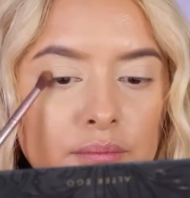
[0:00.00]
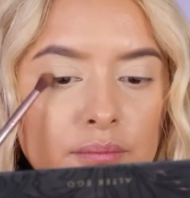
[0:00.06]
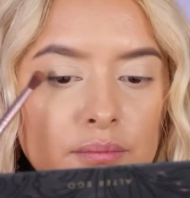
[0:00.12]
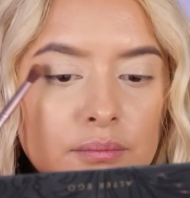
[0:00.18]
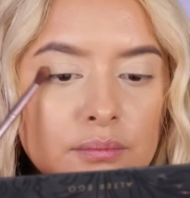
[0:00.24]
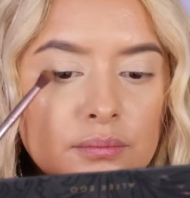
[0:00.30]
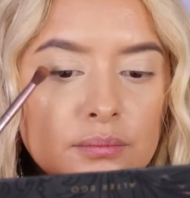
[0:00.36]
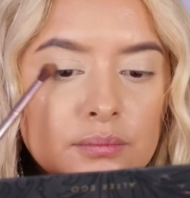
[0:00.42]

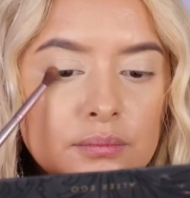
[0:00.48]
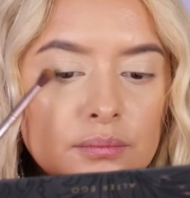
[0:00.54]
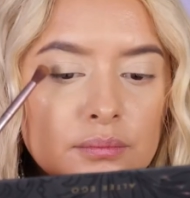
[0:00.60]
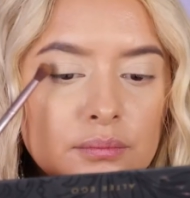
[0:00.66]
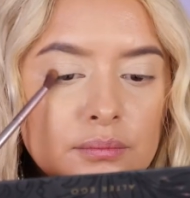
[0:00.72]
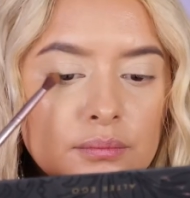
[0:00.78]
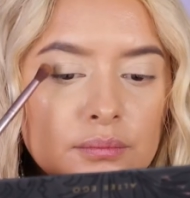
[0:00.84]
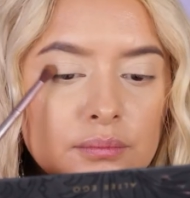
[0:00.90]

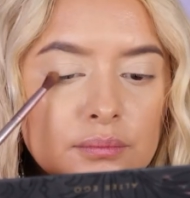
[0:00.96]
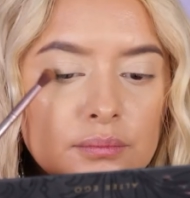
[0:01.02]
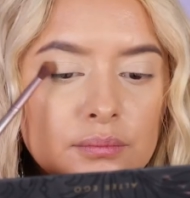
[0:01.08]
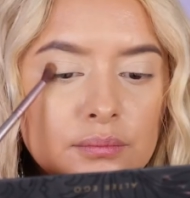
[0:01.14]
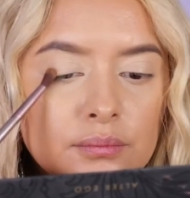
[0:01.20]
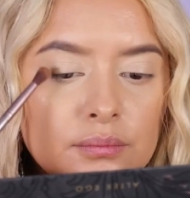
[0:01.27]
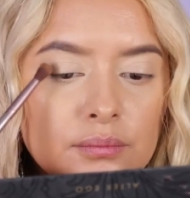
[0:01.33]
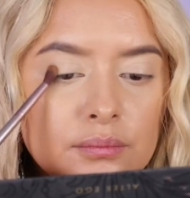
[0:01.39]

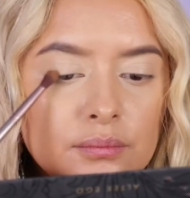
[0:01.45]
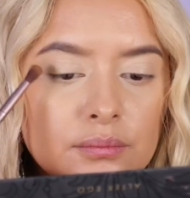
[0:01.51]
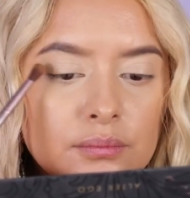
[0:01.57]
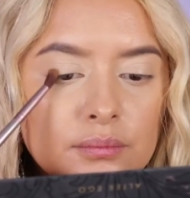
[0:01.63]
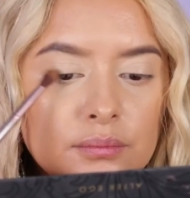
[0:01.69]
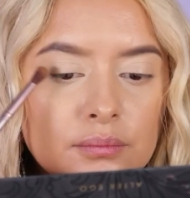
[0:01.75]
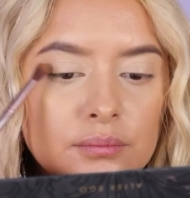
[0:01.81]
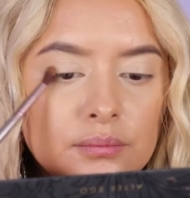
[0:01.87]

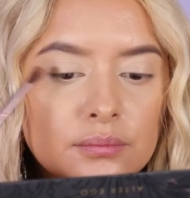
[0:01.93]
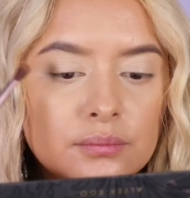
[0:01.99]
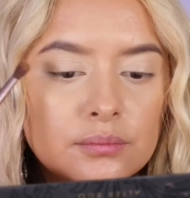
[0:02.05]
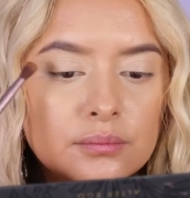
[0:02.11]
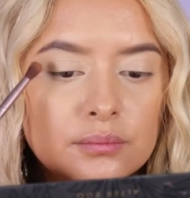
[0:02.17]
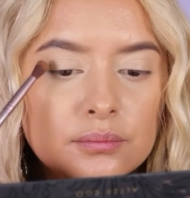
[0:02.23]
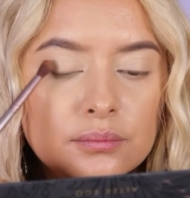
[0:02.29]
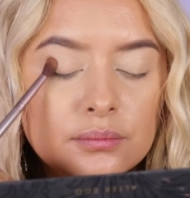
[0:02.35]

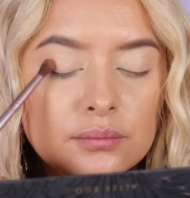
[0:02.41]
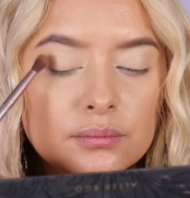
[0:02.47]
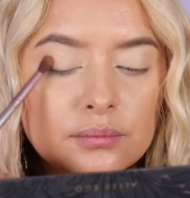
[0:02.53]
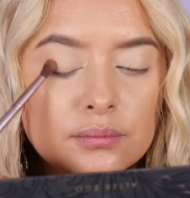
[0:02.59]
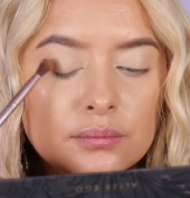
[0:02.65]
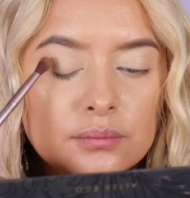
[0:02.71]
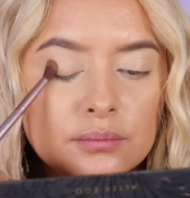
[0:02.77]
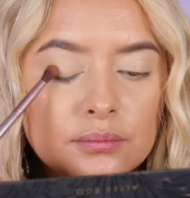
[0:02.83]

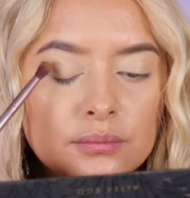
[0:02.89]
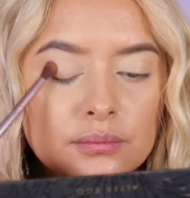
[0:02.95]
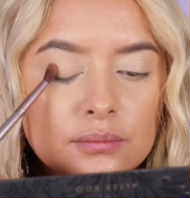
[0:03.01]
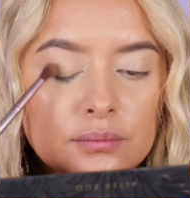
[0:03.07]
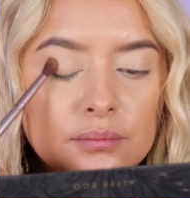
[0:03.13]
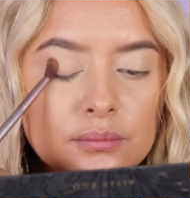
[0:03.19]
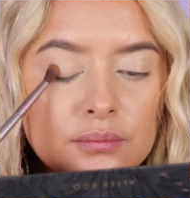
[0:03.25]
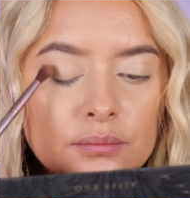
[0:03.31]

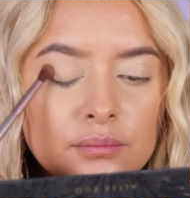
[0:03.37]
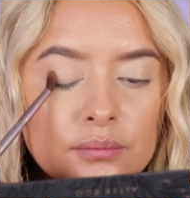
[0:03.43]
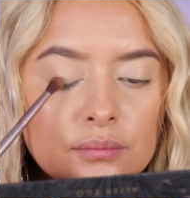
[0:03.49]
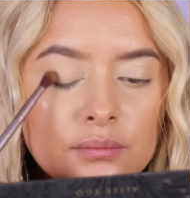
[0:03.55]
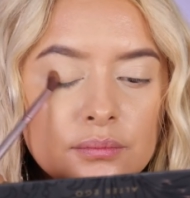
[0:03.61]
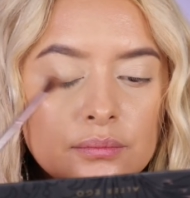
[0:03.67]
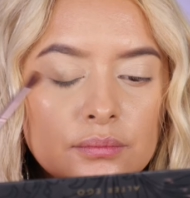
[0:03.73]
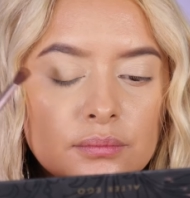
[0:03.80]

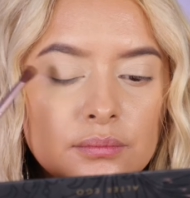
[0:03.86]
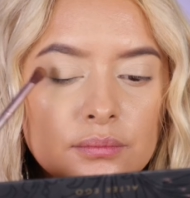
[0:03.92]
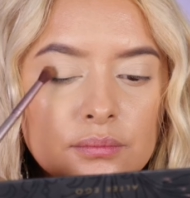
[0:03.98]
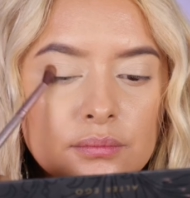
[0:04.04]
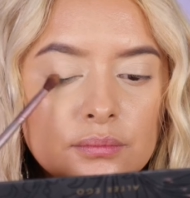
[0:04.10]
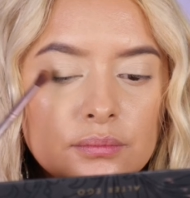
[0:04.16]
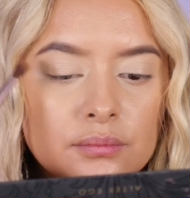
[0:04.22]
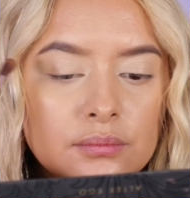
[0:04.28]

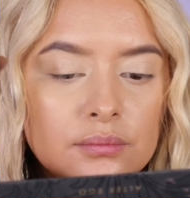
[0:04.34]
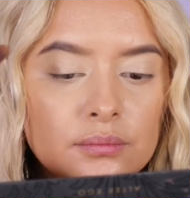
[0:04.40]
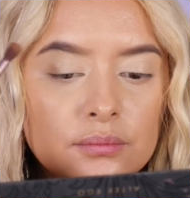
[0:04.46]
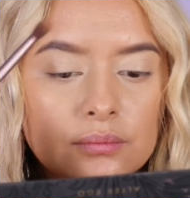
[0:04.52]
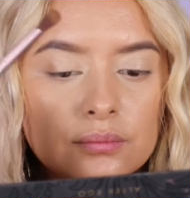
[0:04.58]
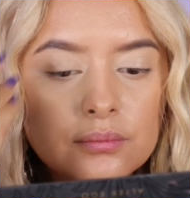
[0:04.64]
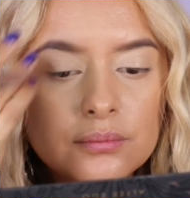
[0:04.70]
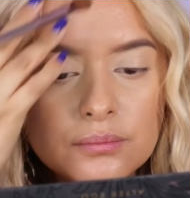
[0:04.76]

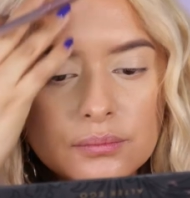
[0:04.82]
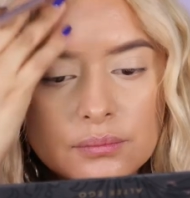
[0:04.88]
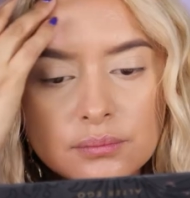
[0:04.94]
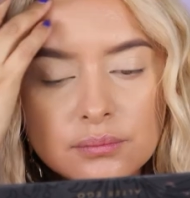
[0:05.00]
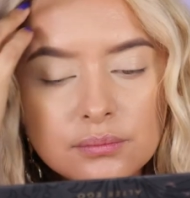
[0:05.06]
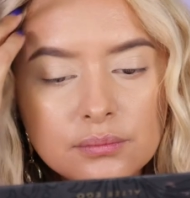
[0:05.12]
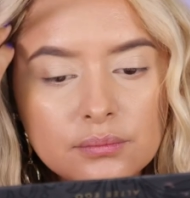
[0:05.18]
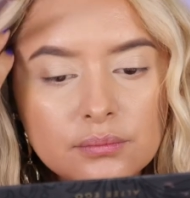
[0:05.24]

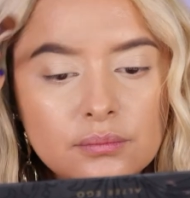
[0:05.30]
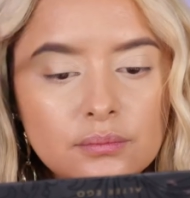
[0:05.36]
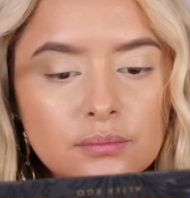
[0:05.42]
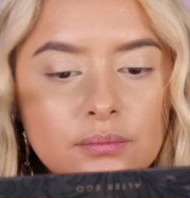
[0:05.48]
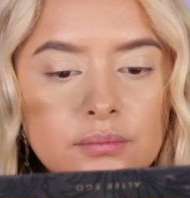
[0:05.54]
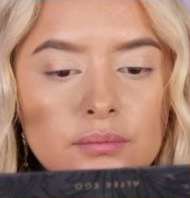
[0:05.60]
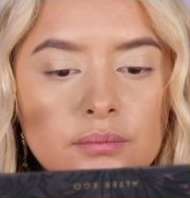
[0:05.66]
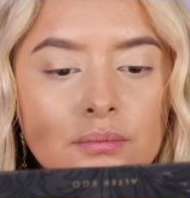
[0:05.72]

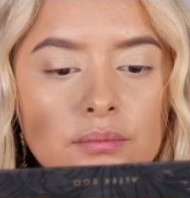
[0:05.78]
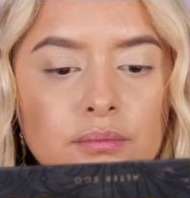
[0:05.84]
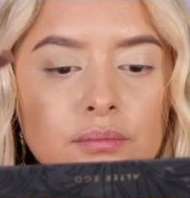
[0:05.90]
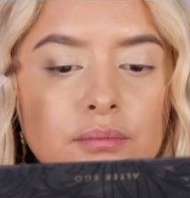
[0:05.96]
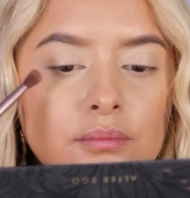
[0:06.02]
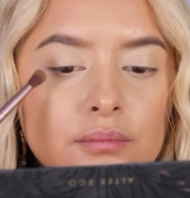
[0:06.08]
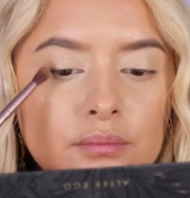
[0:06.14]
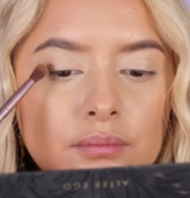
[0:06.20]

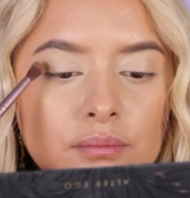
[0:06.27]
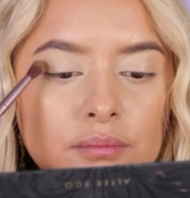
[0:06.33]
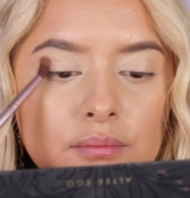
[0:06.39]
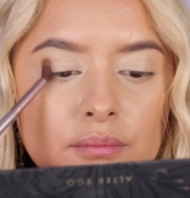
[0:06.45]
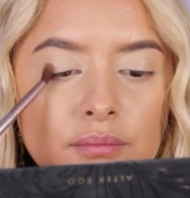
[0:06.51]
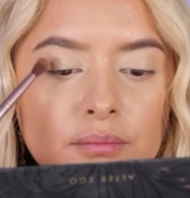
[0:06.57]
Nobody speaks.